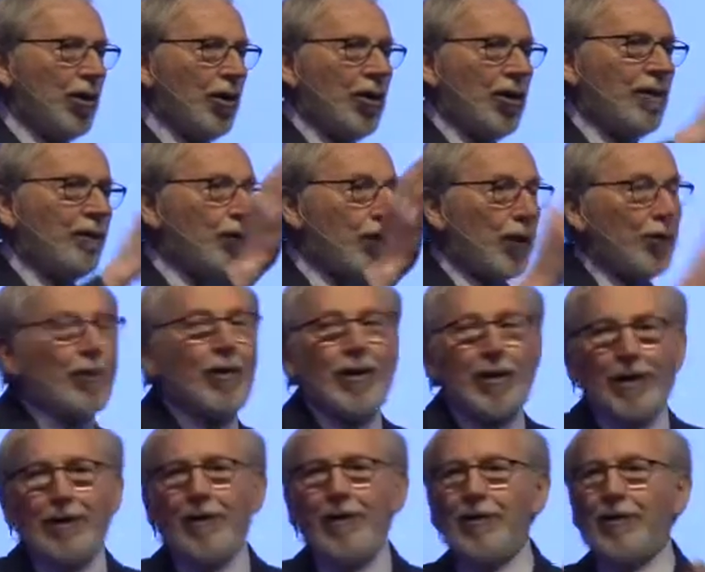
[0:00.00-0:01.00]
of what
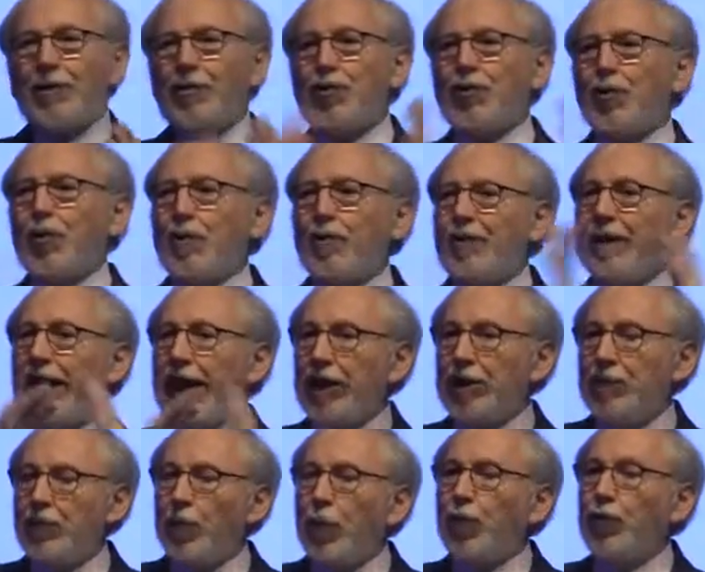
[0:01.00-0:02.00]
are sort of
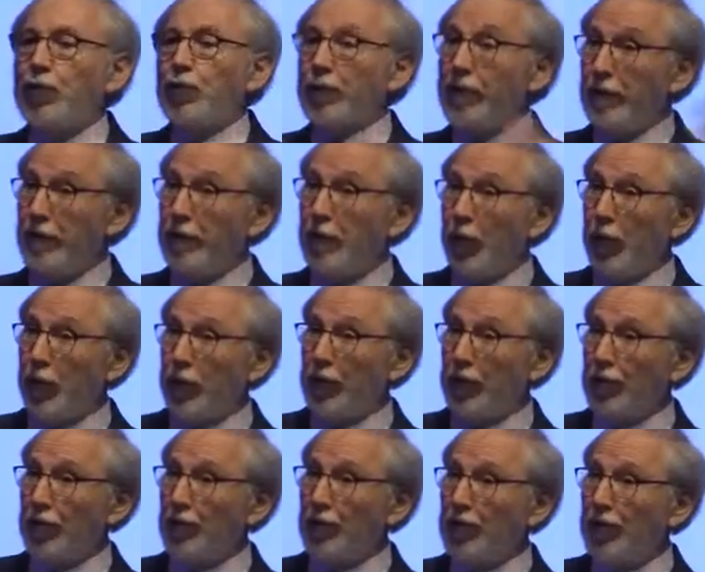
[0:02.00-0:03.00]
dashboards or even
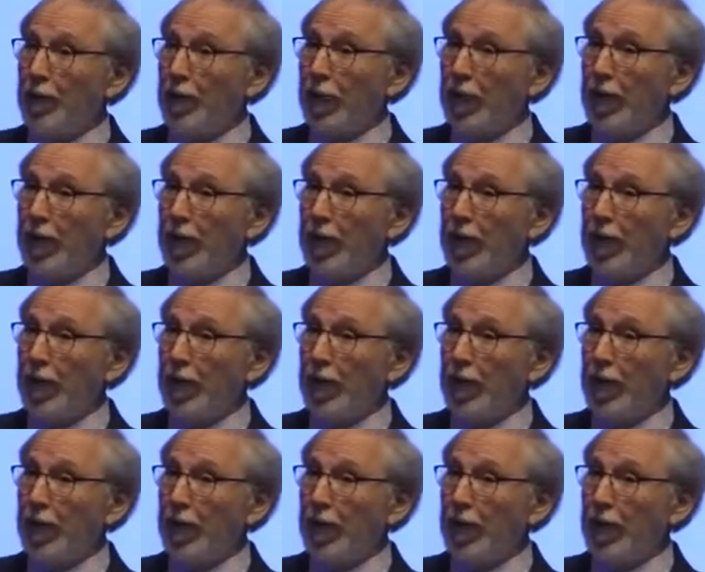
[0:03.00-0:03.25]
portals,